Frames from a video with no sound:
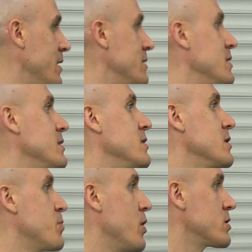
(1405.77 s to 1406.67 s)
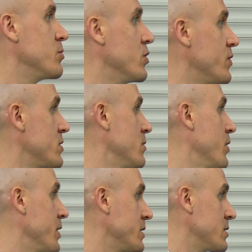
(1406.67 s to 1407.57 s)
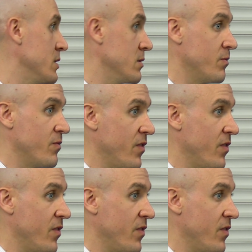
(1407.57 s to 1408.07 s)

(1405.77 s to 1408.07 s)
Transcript: it as easy as possible for somebody to